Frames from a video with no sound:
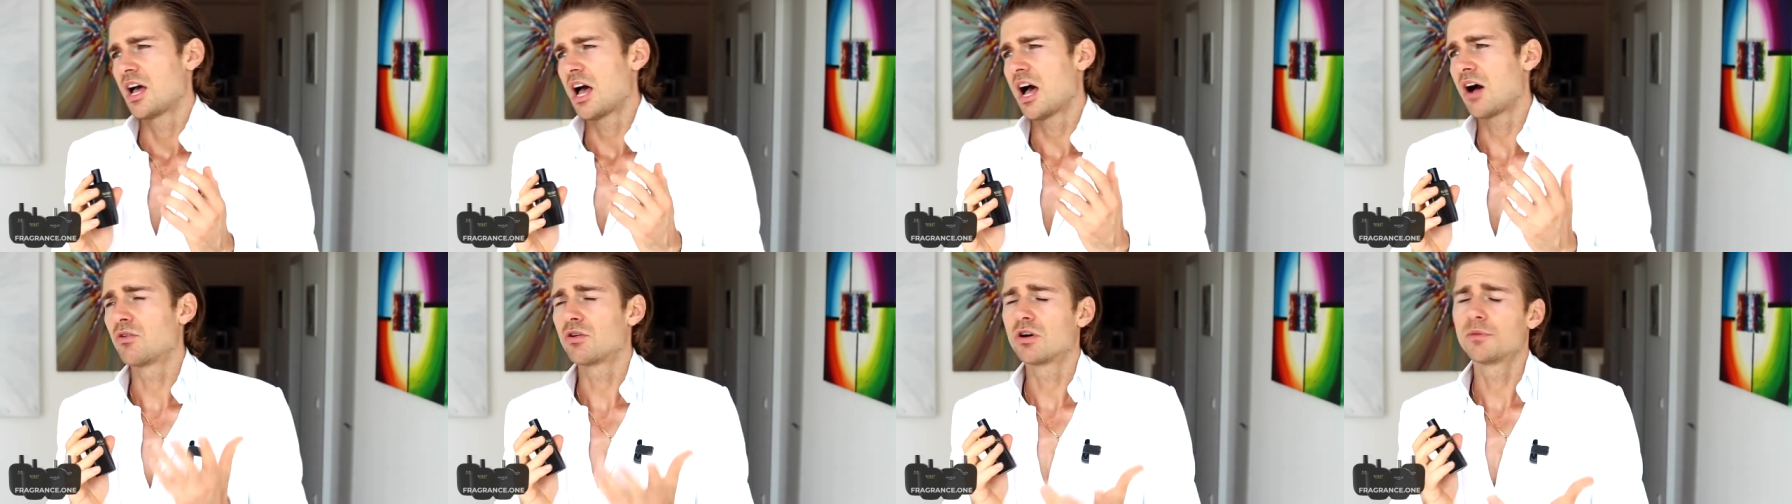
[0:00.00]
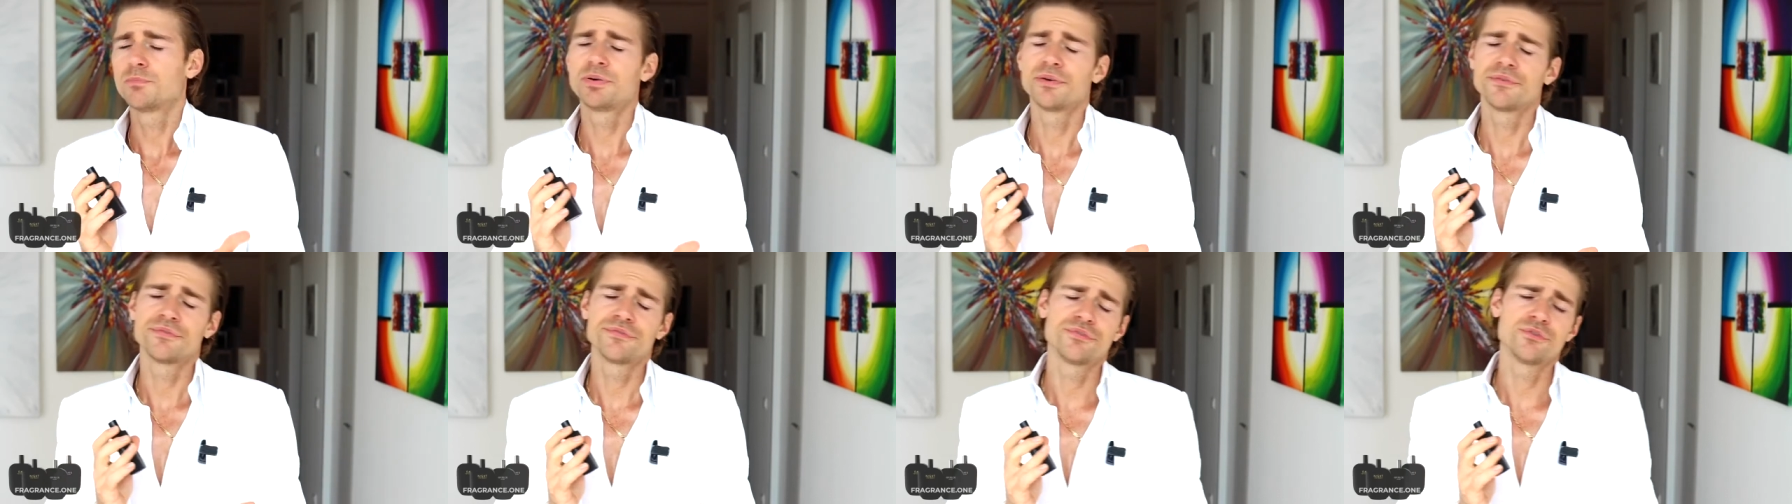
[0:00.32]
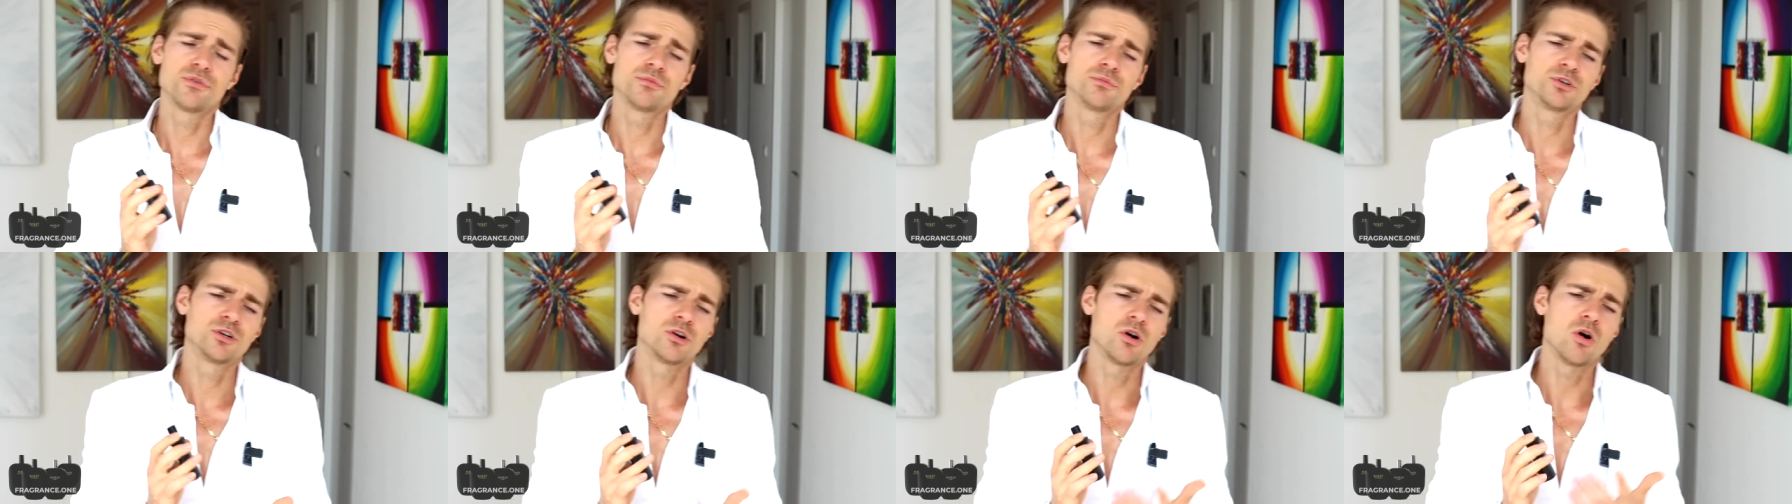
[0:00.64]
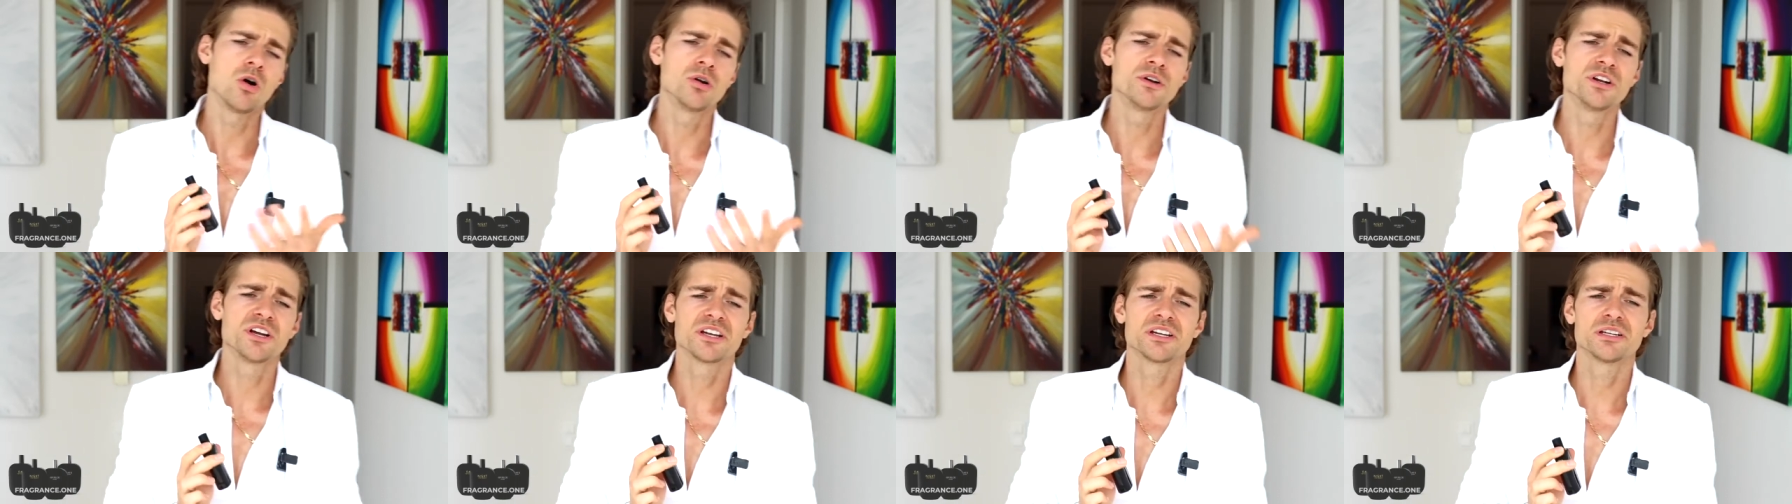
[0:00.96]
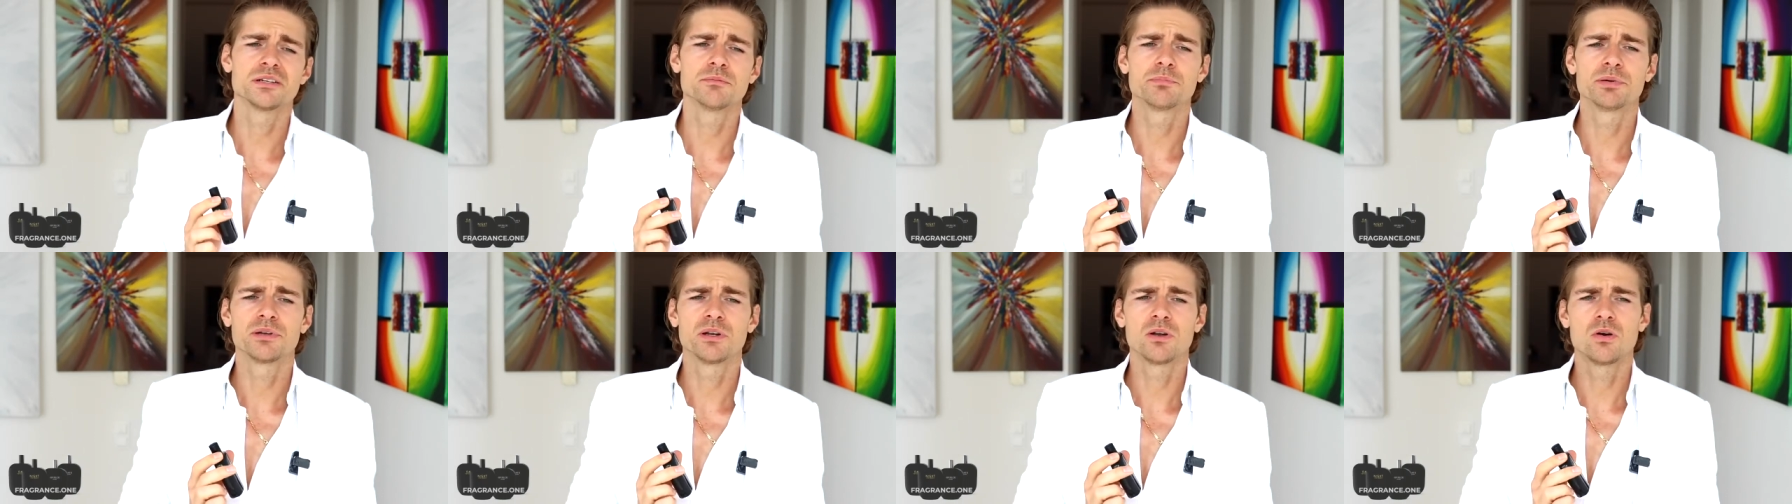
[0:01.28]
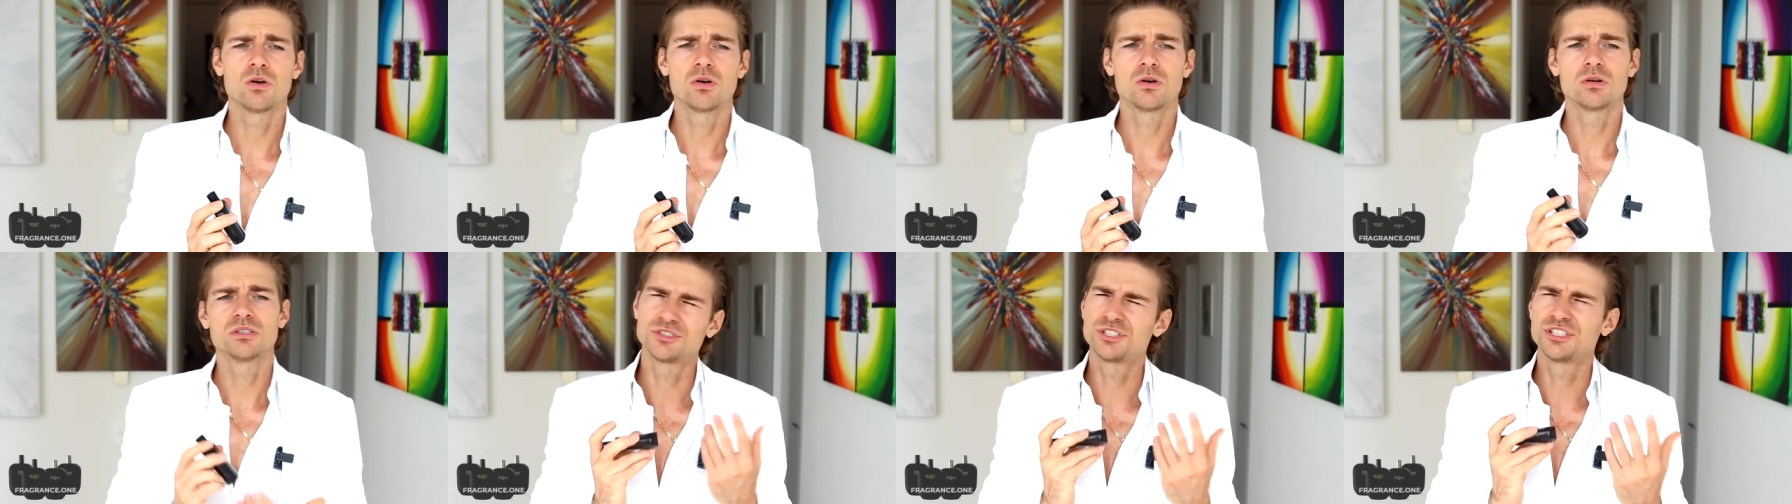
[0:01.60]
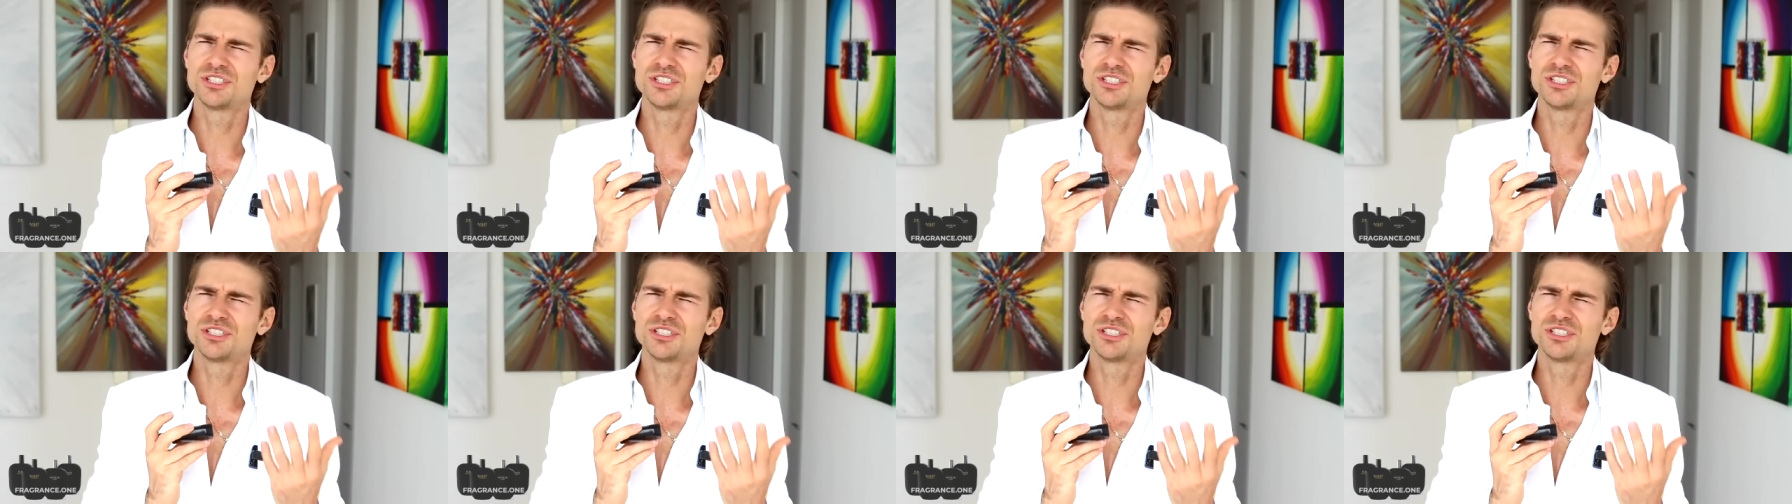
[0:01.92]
Our perfumer Honorine Blanc,